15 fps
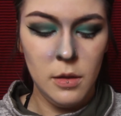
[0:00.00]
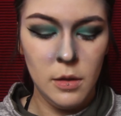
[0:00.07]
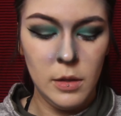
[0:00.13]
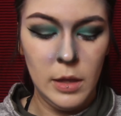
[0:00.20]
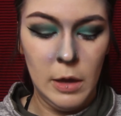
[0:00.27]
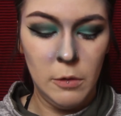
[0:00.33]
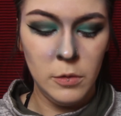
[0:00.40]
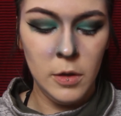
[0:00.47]

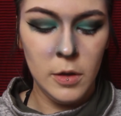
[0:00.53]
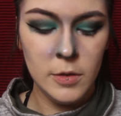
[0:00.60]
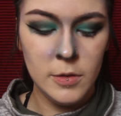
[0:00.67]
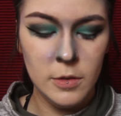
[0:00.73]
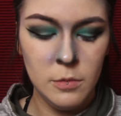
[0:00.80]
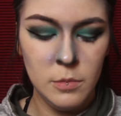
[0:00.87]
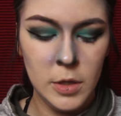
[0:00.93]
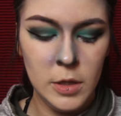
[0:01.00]
clown
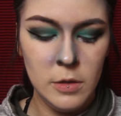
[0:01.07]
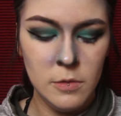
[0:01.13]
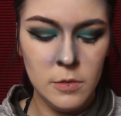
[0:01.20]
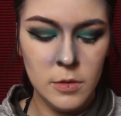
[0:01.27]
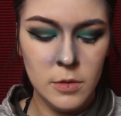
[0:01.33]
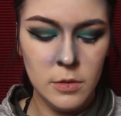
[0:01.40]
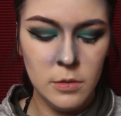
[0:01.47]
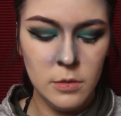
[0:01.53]
costume I
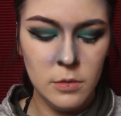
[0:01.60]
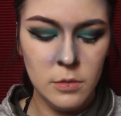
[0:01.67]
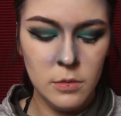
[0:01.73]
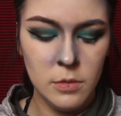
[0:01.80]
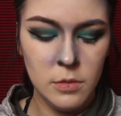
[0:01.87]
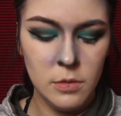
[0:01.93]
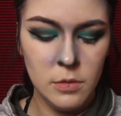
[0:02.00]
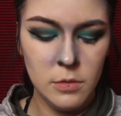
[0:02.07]
used to
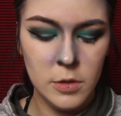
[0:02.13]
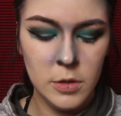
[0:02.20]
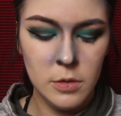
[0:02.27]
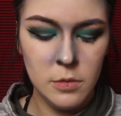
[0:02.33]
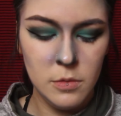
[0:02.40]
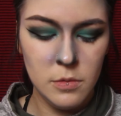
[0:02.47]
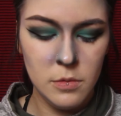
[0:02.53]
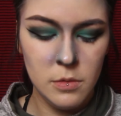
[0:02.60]

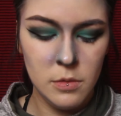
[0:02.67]
do,